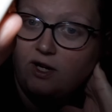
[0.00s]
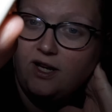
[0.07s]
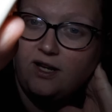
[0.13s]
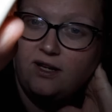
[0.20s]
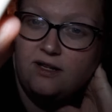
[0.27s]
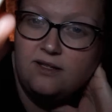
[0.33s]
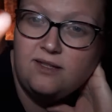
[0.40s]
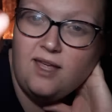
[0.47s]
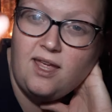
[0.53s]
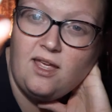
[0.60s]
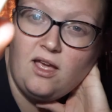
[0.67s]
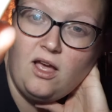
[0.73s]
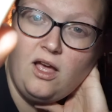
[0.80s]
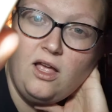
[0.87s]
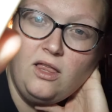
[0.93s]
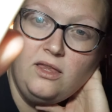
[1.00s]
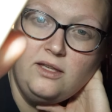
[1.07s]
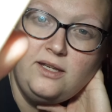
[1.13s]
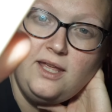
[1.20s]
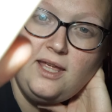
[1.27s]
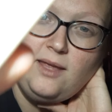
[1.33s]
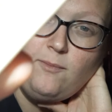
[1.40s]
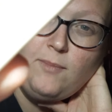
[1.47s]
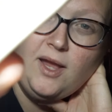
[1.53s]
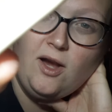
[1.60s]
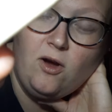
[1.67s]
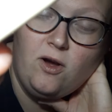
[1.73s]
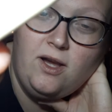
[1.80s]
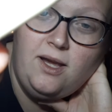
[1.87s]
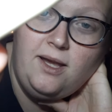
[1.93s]
It is a holiday
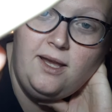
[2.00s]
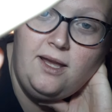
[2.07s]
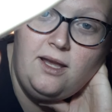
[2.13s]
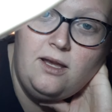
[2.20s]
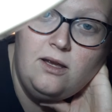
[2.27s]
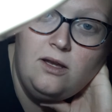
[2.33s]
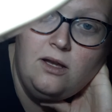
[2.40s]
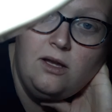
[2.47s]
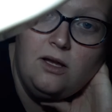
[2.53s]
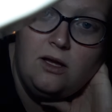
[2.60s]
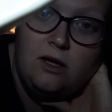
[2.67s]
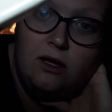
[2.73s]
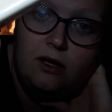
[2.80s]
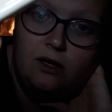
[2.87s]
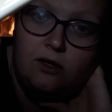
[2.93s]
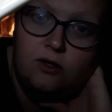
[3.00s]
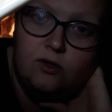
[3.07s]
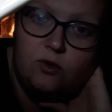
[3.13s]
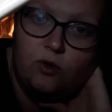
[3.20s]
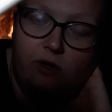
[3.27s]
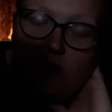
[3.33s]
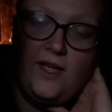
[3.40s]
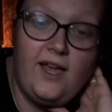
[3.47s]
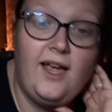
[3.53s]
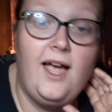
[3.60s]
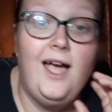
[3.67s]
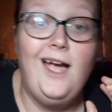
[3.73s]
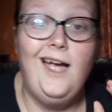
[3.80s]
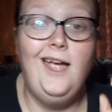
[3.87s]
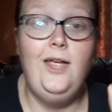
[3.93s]
berry sort of thing.
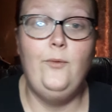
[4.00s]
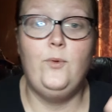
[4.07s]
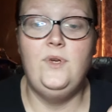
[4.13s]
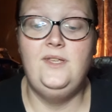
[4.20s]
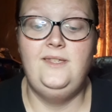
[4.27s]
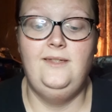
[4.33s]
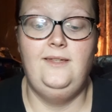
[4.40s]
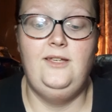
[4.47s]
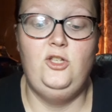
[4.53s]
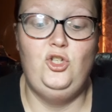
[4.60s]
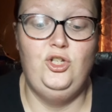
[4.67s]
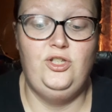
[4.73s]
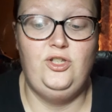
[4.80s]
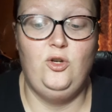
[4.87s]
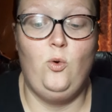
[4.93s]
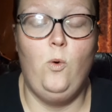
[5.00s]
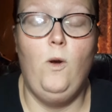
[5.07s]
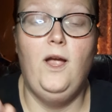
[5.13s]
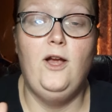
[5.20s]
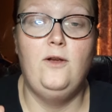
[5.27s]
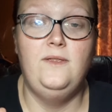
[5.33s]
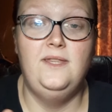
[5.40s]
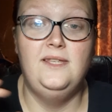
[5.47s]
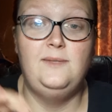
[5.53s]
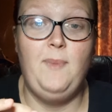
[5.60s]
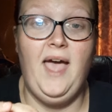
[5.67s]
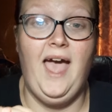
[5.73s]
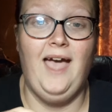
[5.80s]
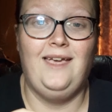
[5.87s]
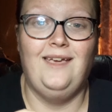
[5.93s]
I recently just acquired this
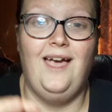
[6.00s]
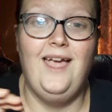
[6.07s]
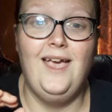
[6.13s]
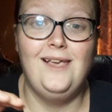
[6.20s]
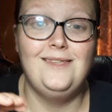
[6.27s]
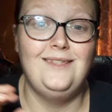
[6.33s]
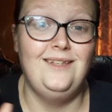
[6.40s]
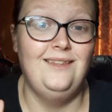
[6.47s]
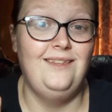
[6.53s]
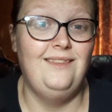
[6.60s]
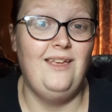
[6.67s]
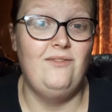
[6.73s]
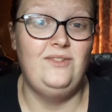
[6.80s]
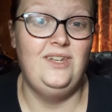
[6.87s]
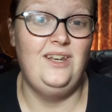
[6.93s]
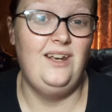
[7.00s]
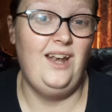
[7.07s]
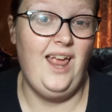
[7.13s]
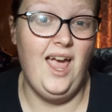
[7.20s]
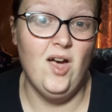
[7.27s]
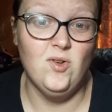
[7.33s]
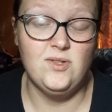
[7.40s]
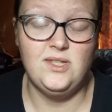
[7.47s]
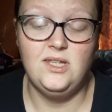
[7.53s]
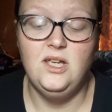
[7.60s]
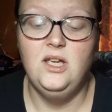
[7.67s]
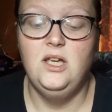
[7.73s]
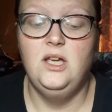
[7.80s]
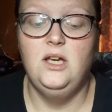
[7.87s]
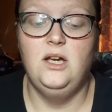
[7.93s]
back. I accidentally left it at a house,
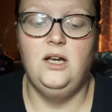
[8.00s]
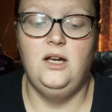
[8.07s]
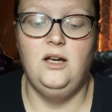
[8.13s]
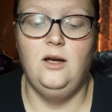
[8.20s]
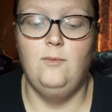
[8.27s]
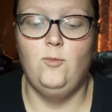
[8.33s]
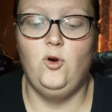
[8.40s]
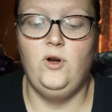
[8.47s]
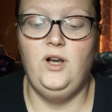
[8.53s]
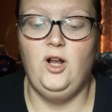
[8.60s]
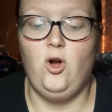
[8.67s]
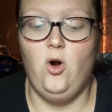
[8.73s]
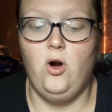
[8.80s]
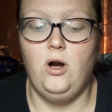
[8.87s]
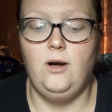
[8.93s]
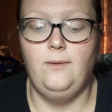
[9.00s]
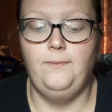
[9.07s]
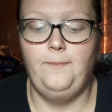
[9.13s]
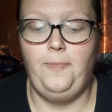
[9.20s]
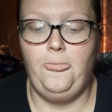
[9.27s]
or in a car.